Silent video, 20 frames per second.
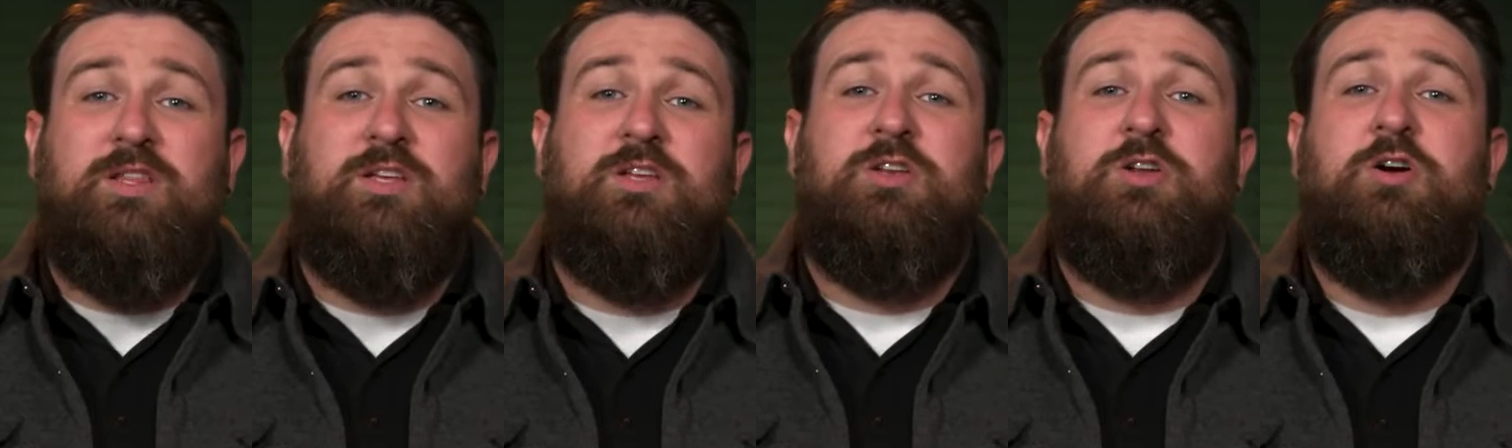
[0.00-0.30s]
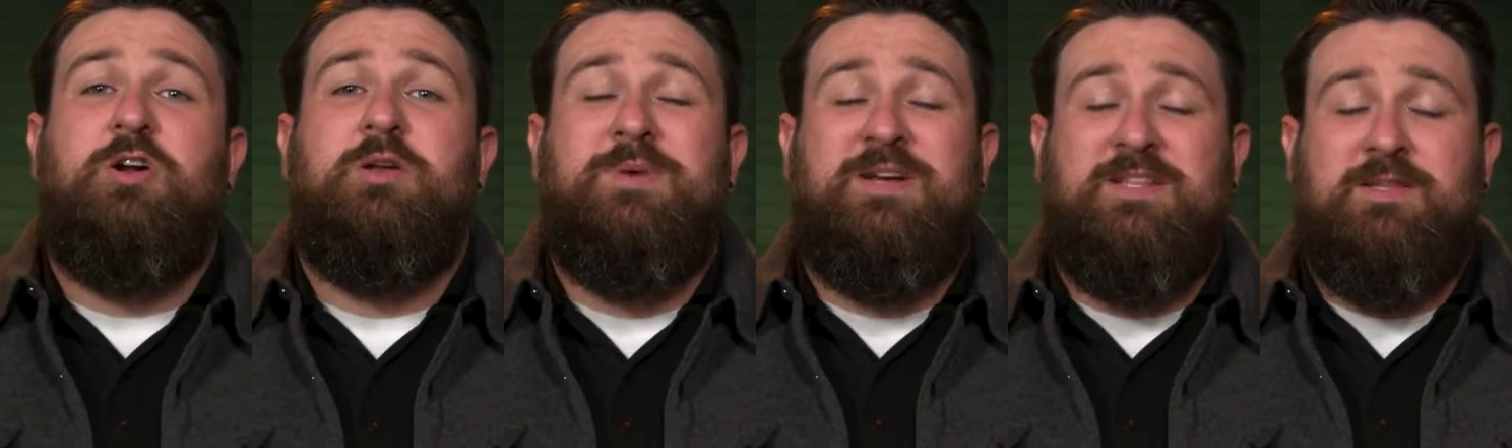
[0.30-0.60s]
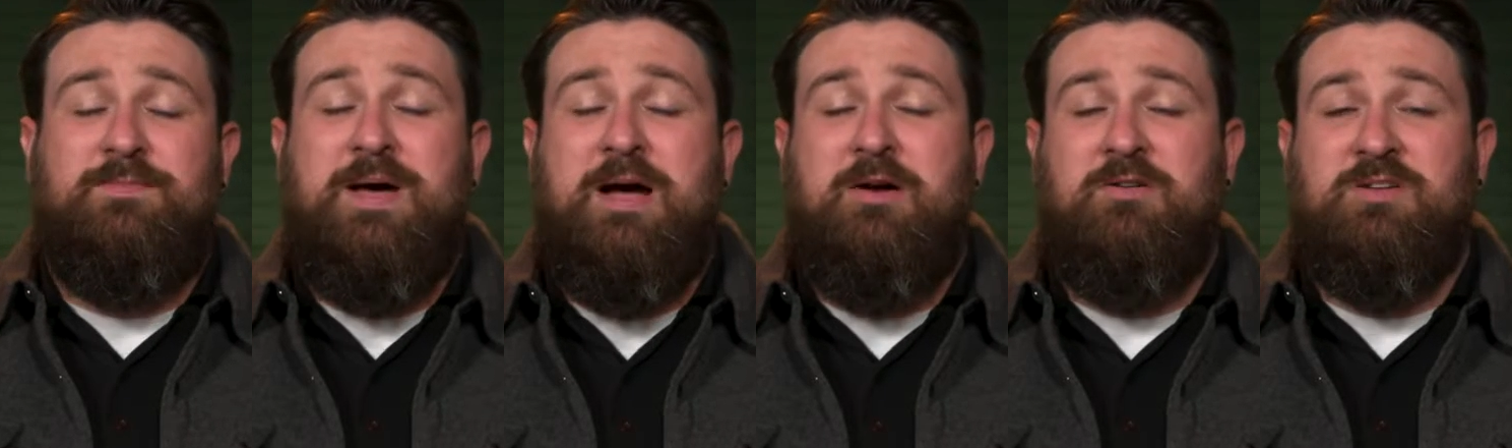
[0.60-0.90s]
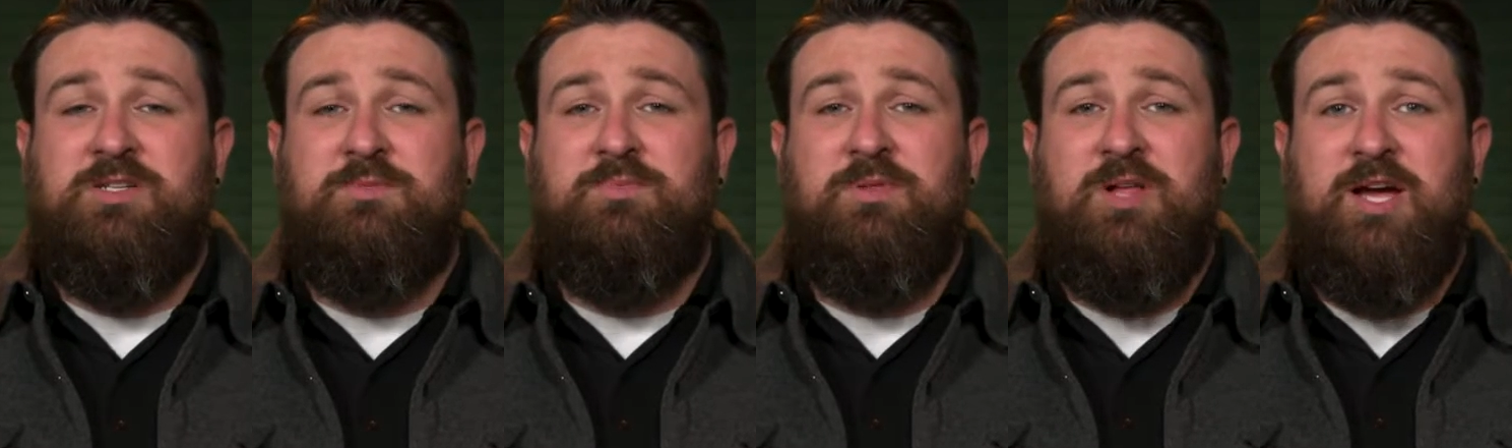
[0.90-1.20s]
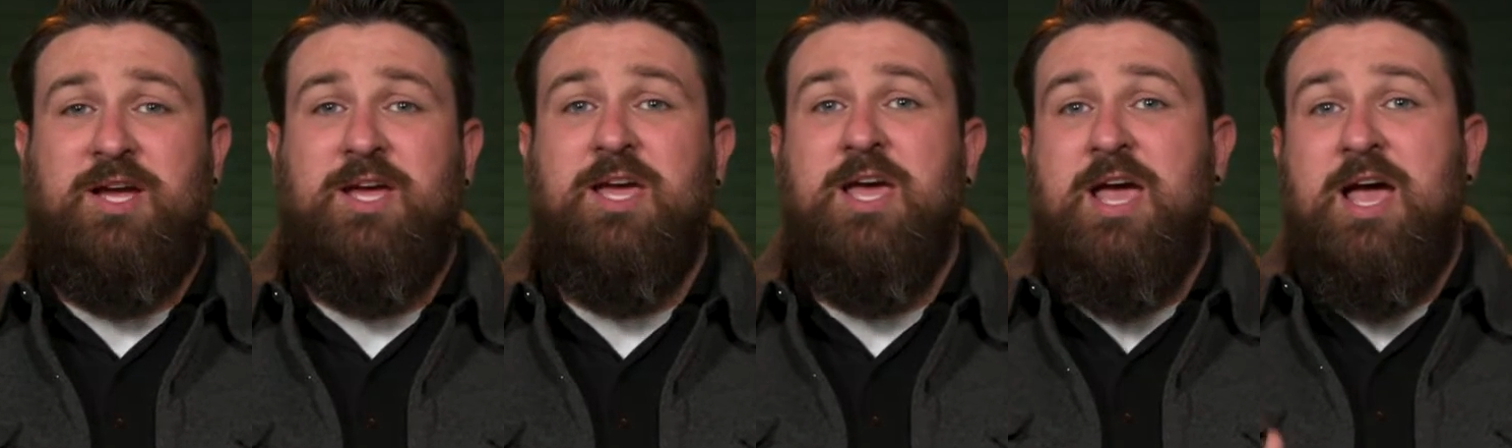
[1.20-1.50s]
little note about the power
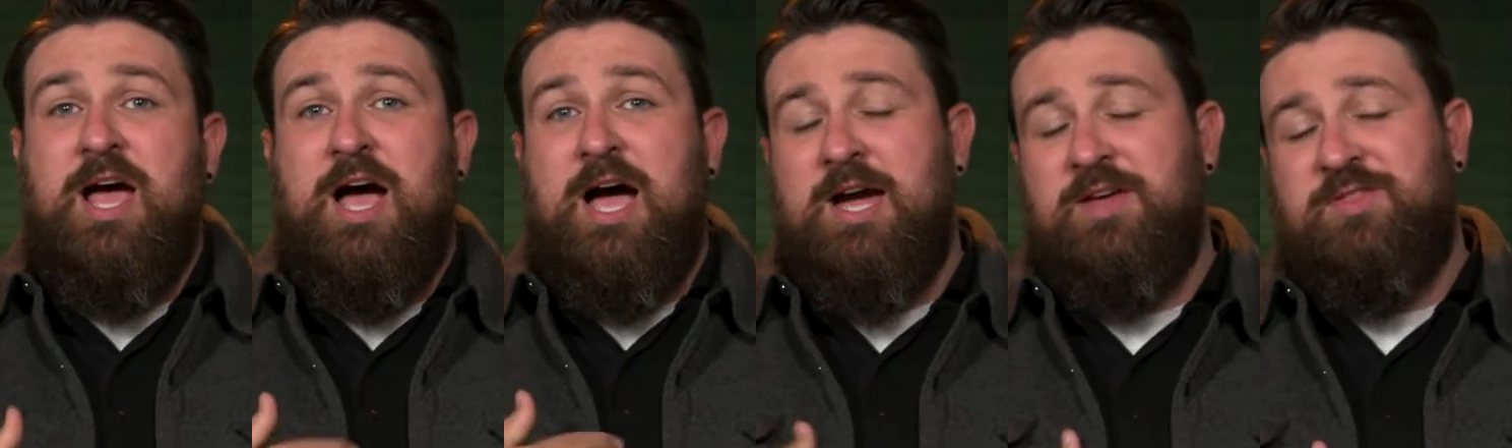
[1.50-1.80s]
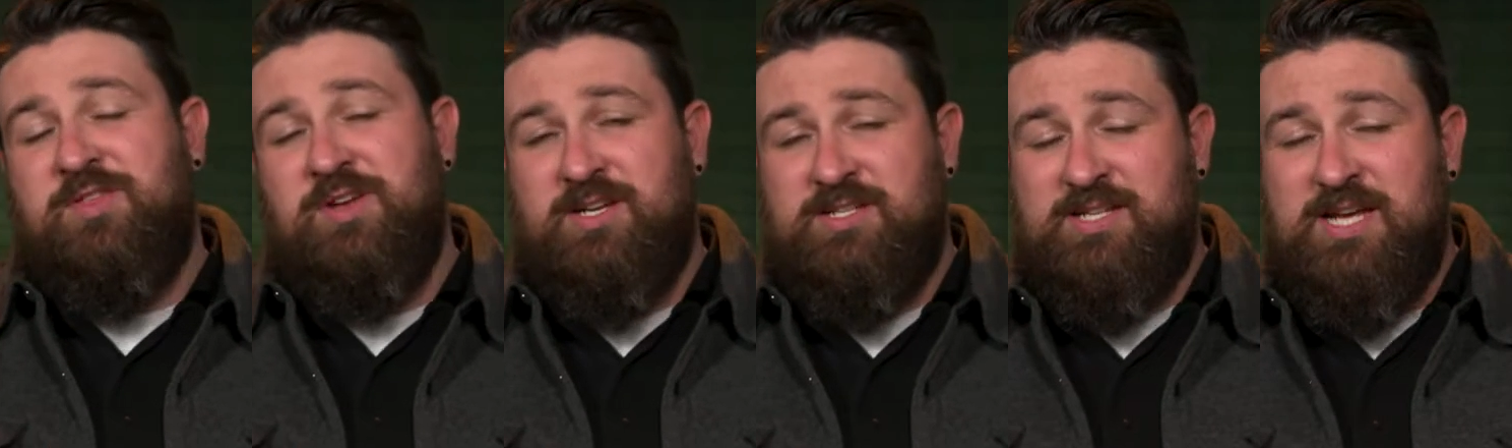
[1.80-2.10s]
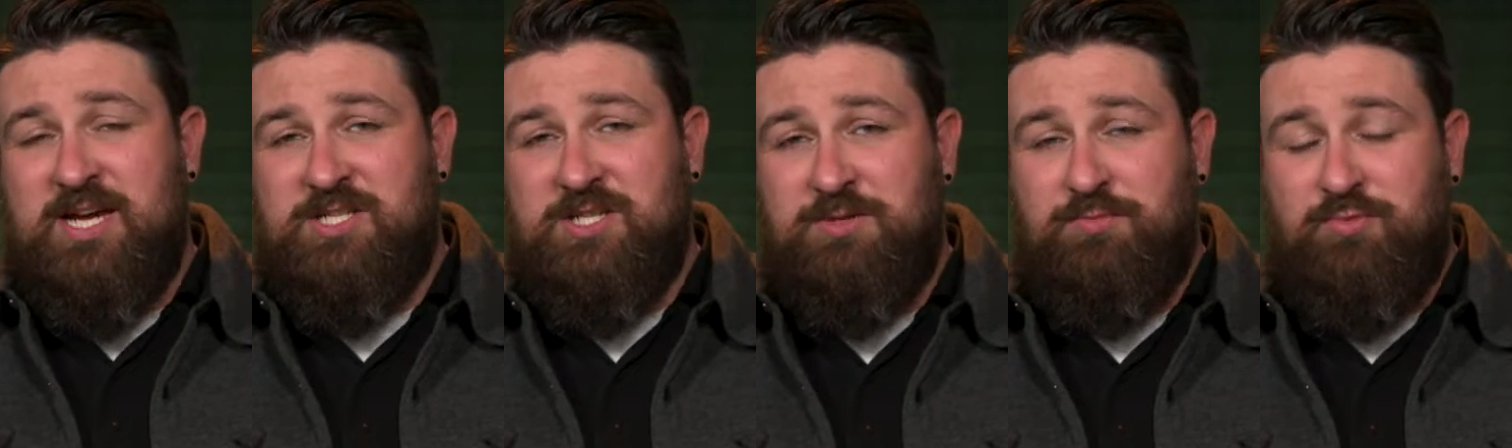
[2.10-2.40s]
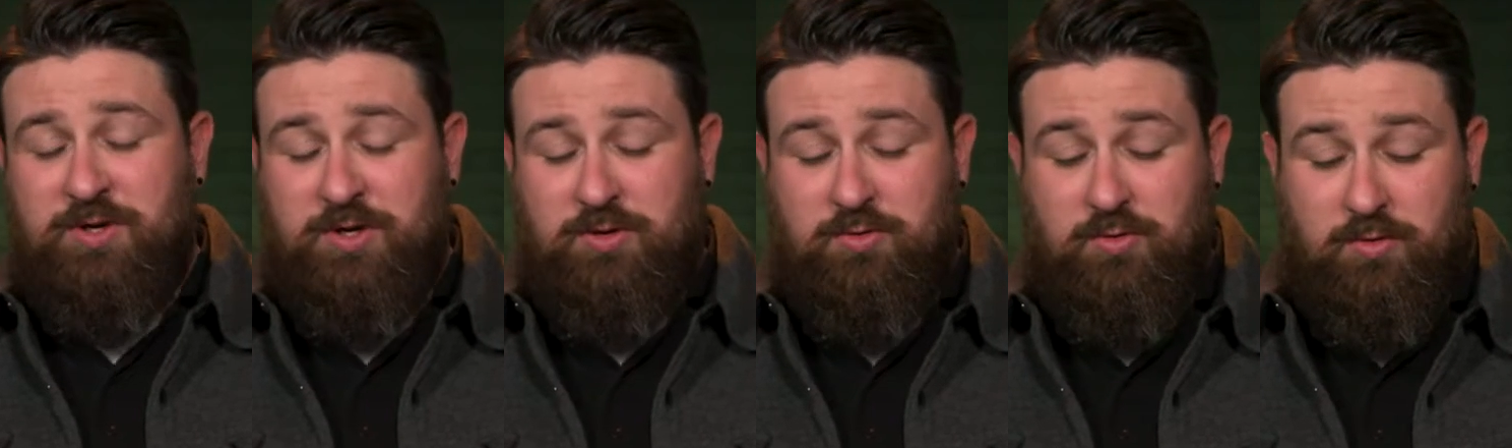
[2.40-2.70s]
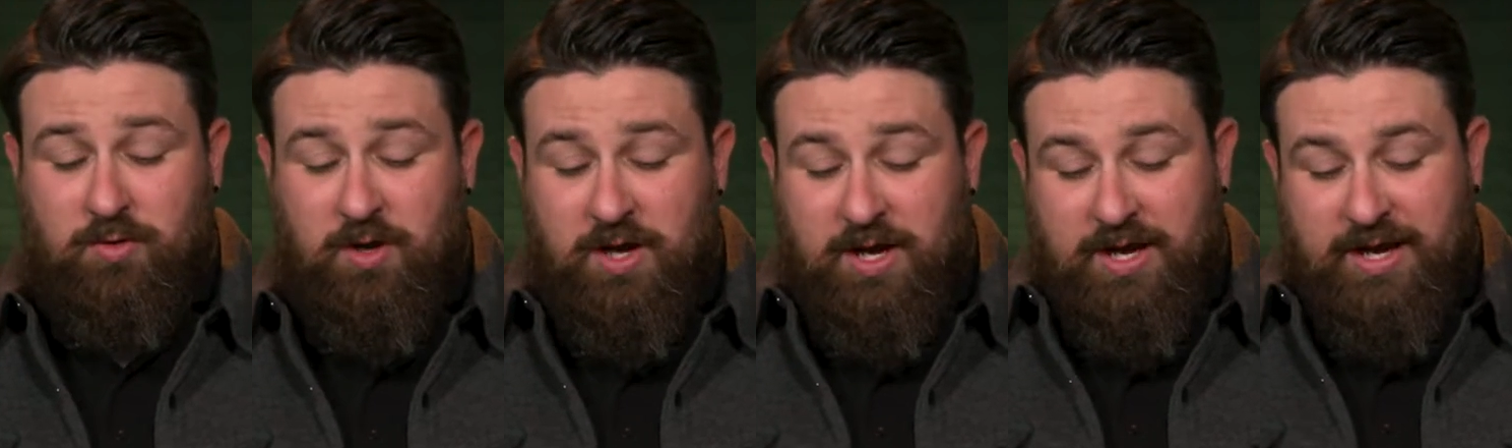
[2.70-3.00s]
supply. I think it's actually pretty cool.